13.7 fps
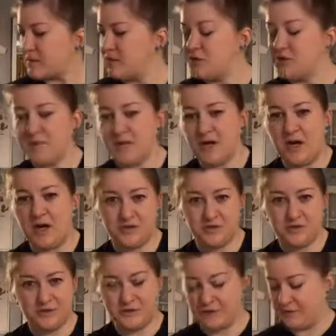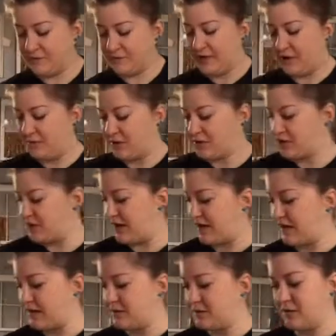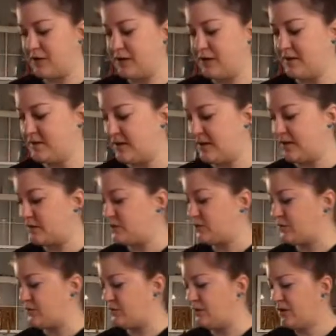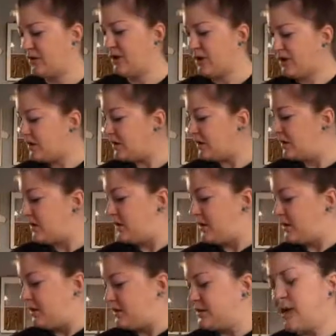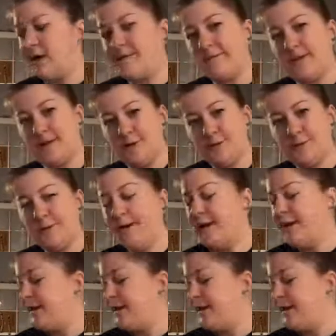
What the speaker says: Just be cautious of how much you're adding so that it doesn't get too tough on you.